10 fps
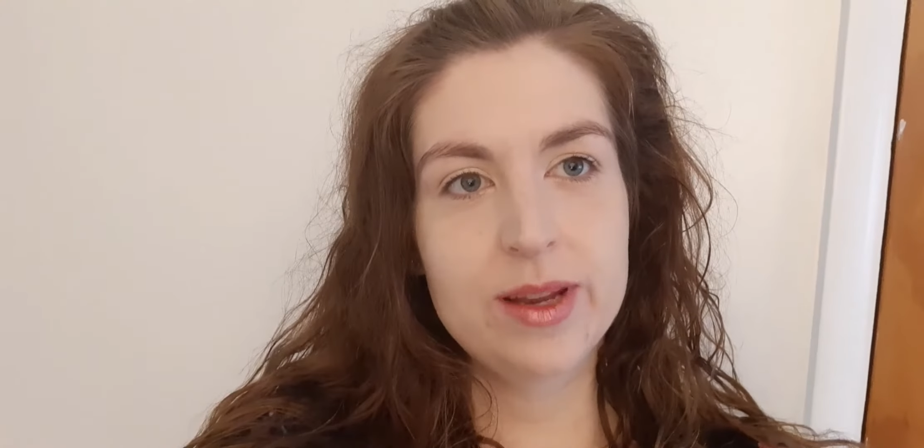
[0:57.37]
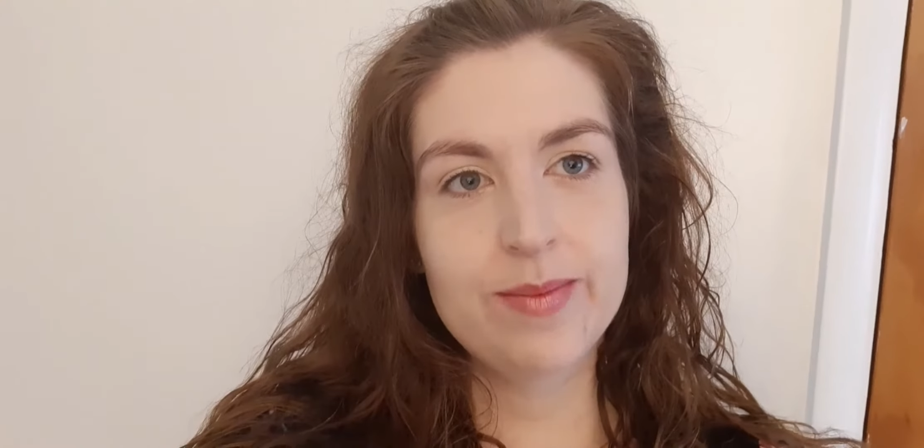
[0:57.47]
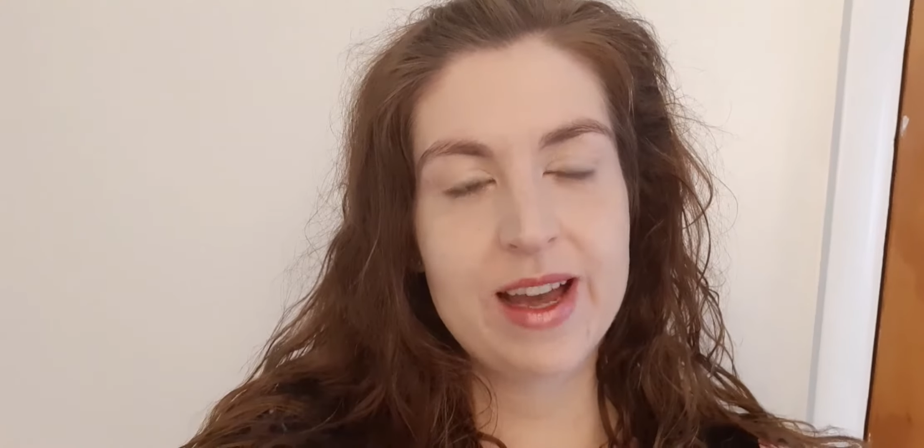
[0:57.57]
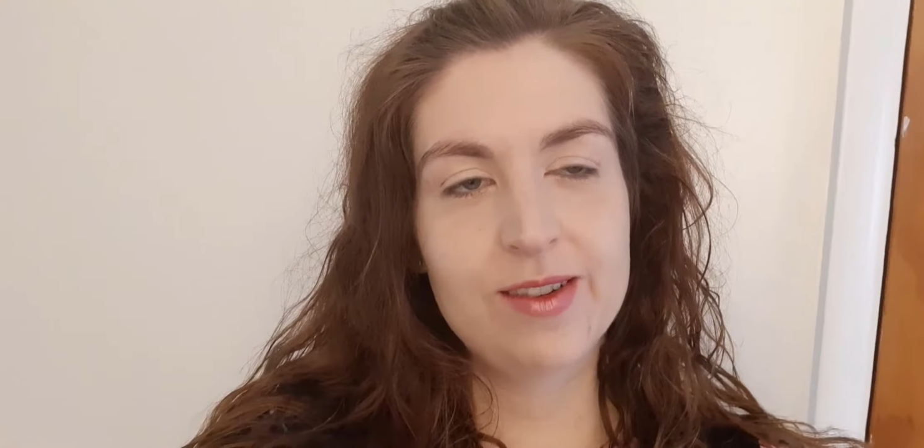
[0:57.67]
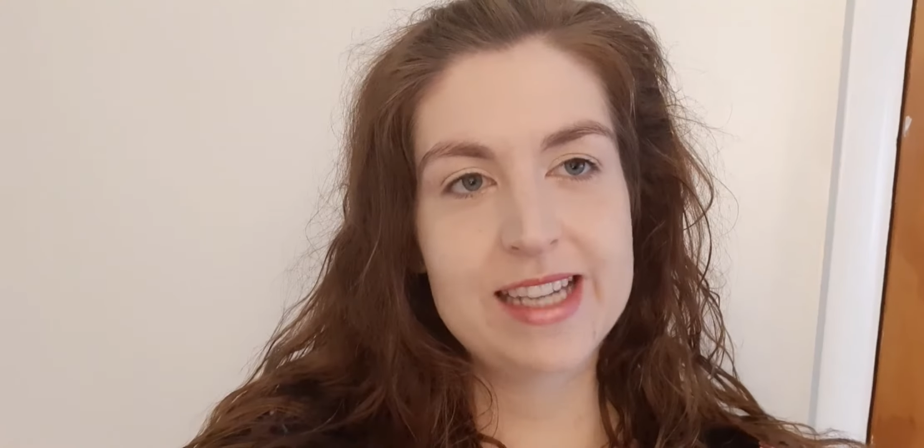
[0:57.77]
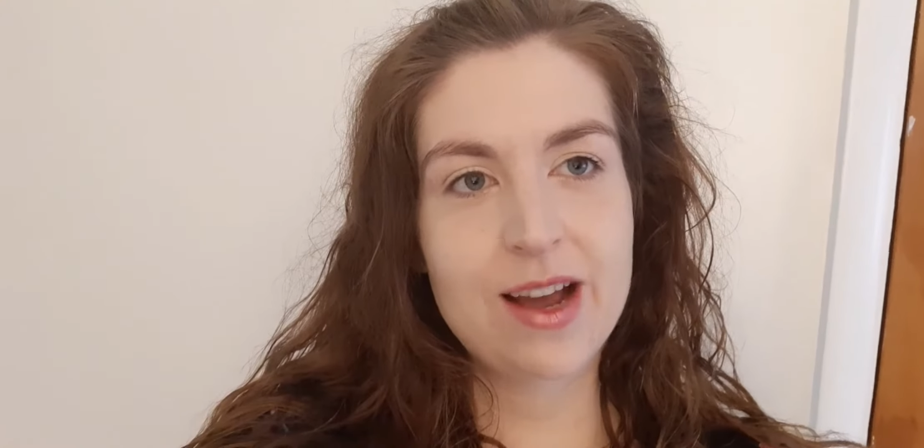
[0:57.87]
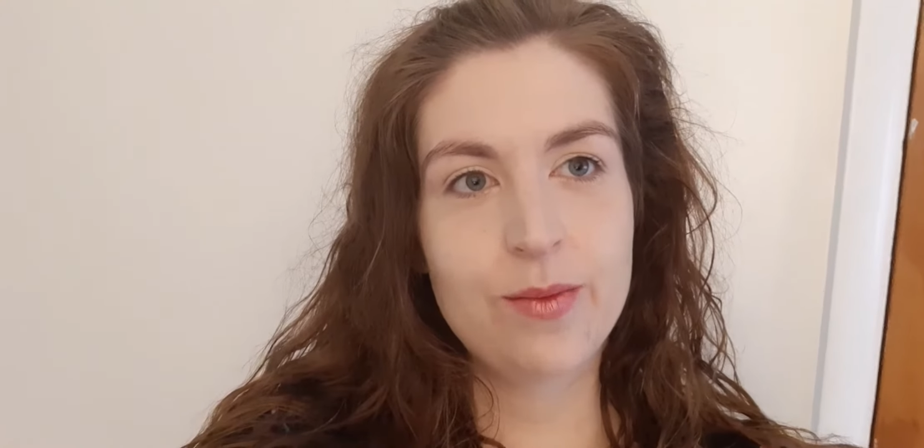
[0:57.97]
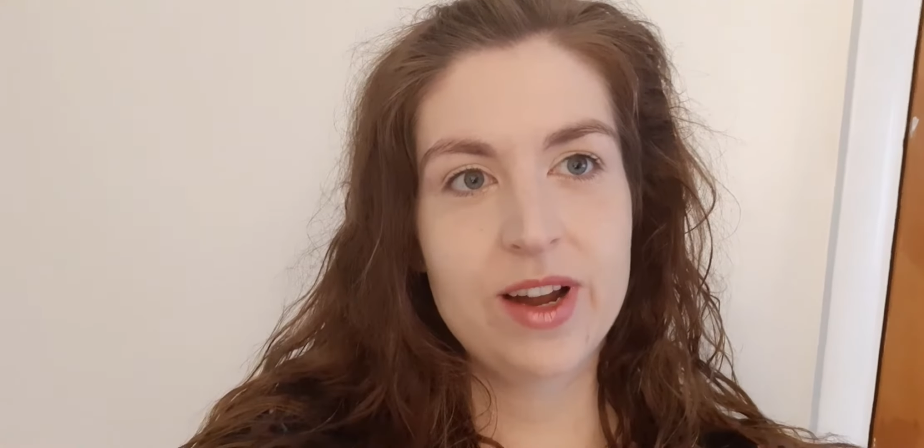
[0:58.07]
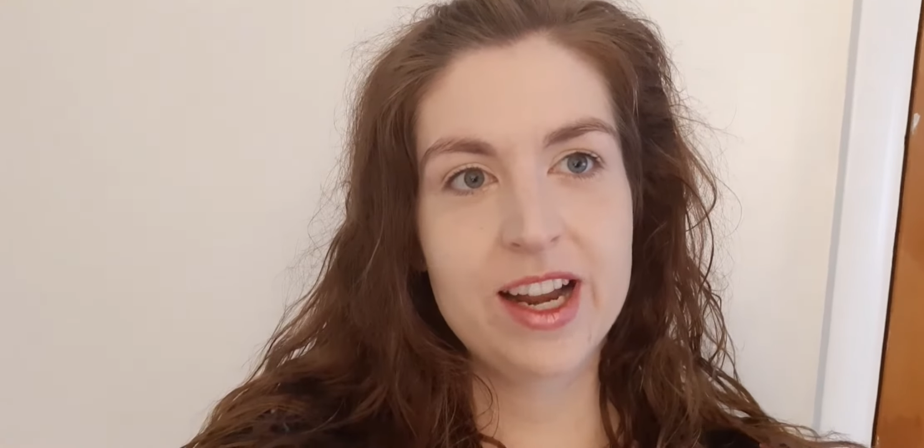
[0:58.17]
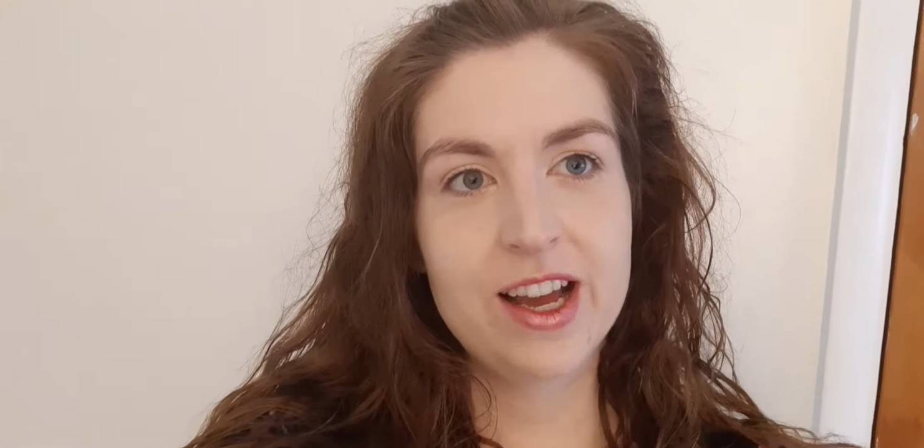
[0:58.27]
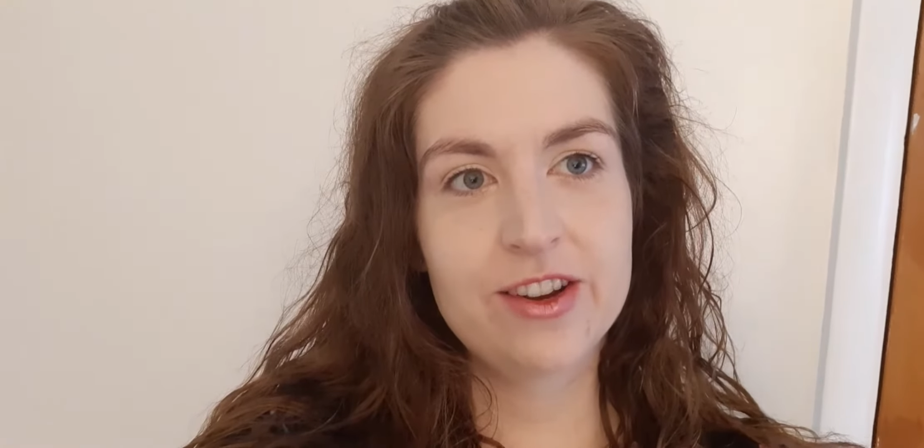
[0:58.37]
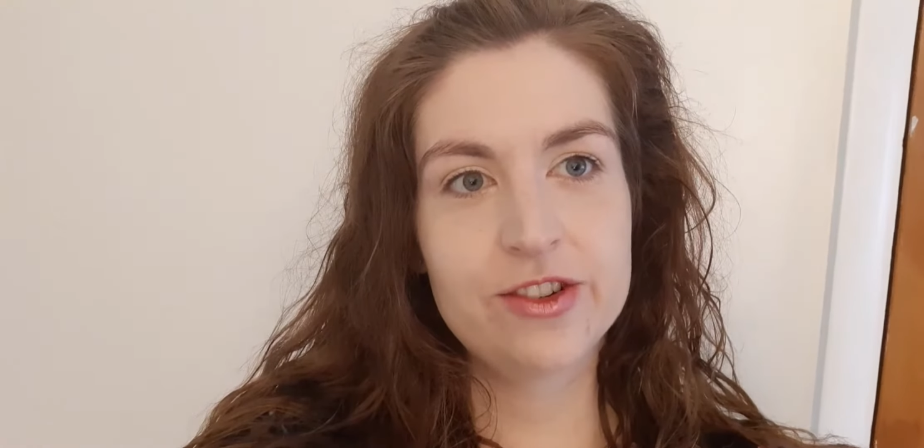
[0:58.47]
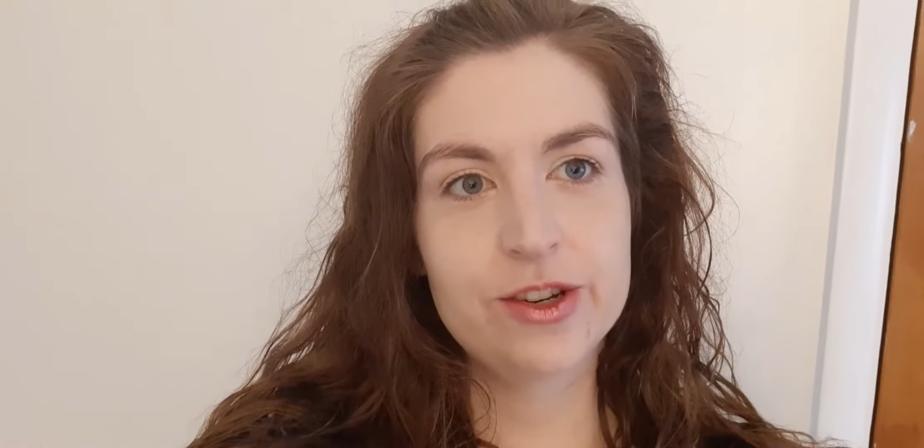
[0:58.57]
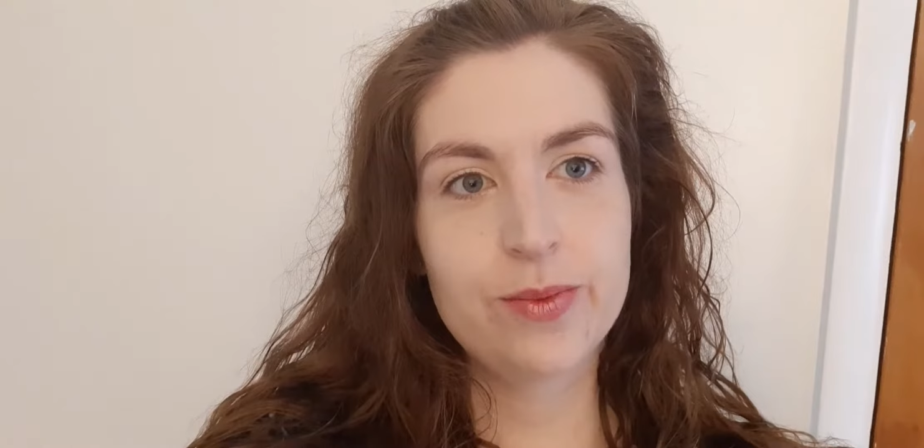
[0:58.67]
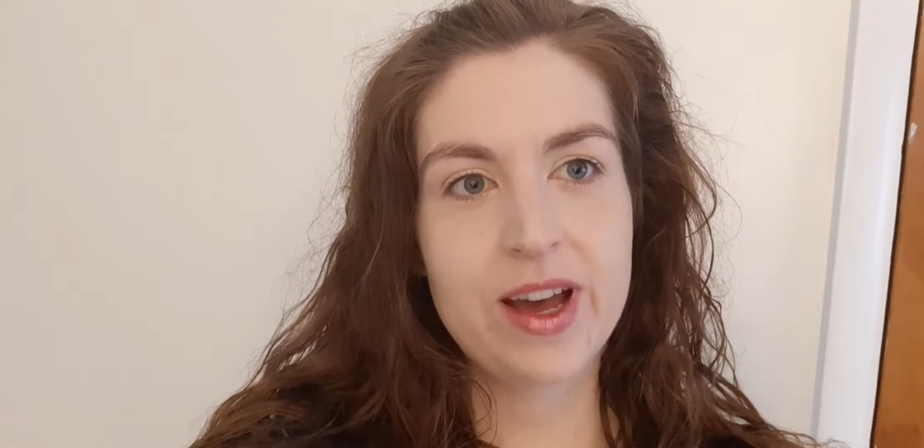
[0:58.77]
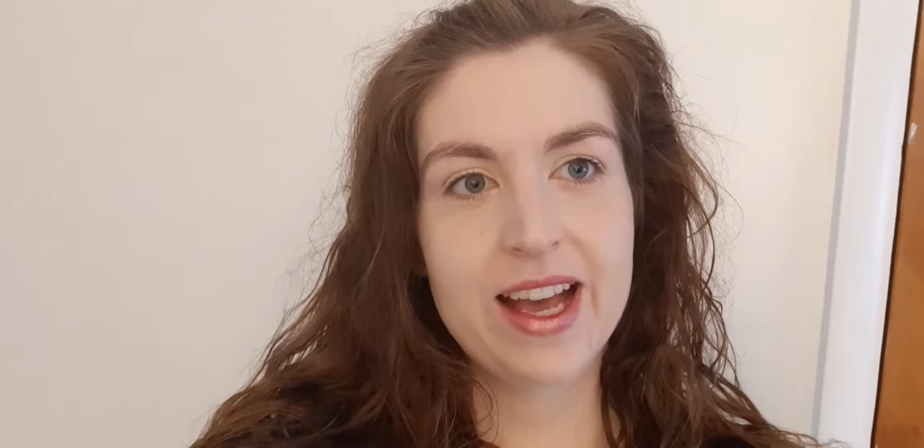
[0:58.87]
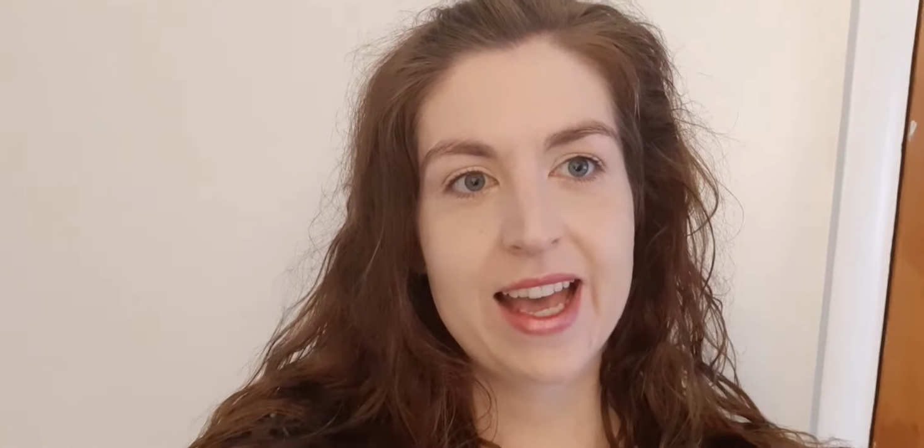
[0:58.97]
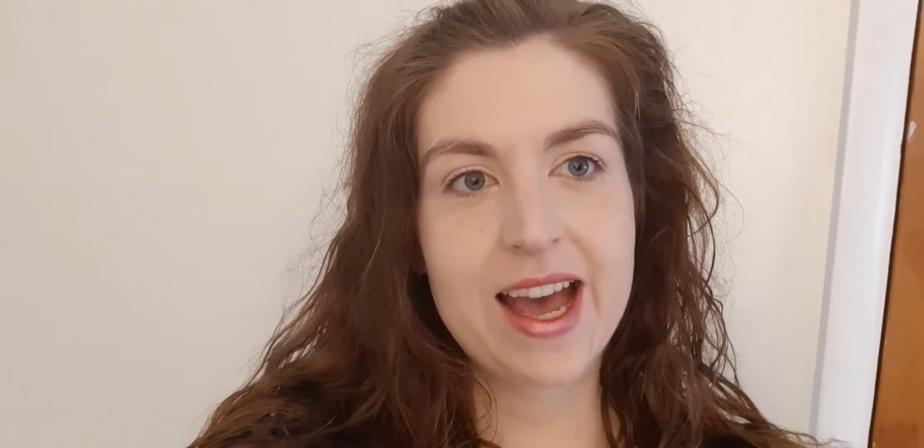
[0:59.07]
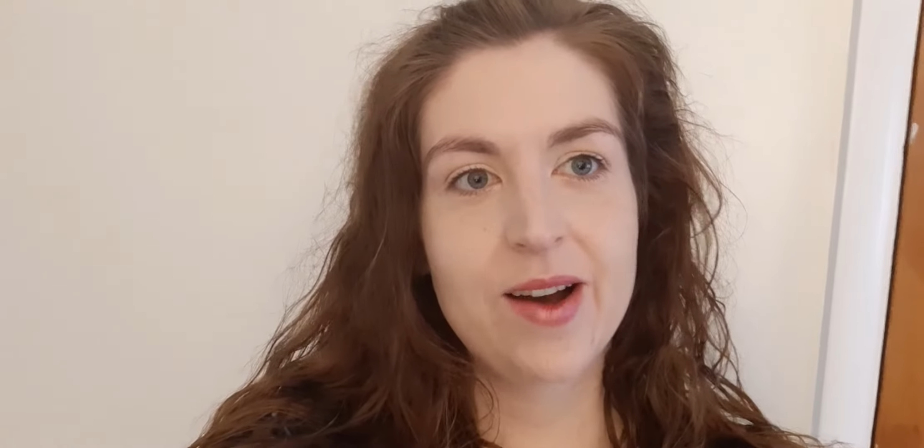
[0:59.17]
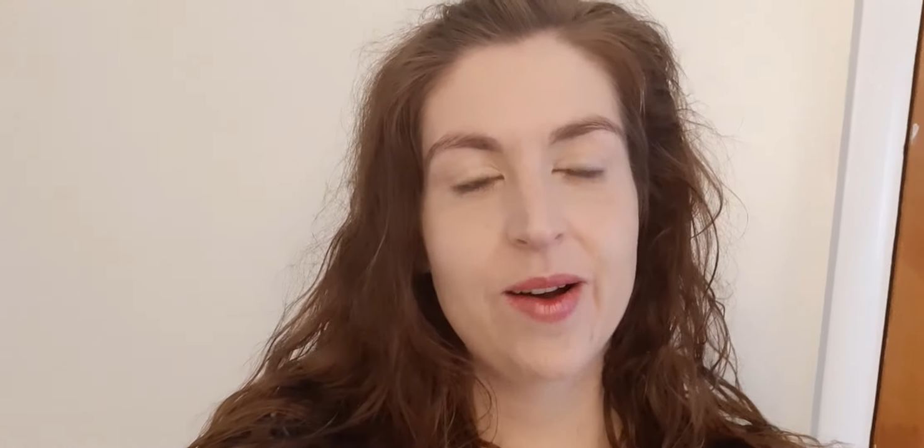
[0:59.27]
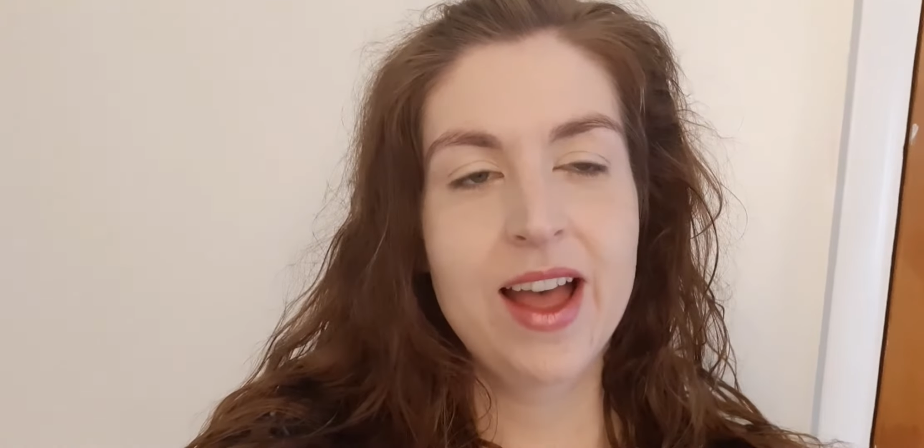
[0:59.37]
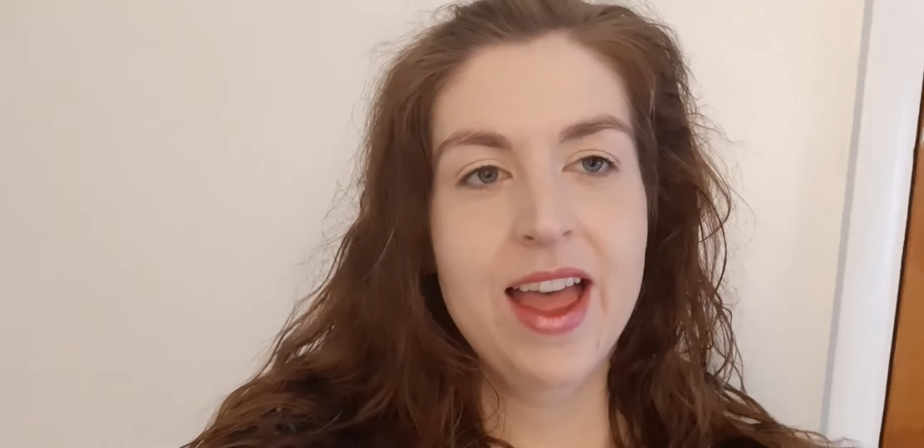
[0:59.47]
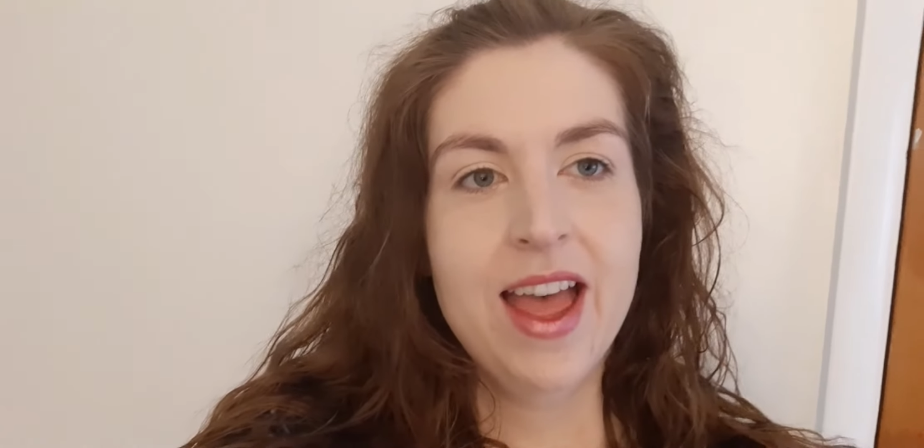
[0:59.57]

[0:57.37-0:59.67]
meltdown 100 workout.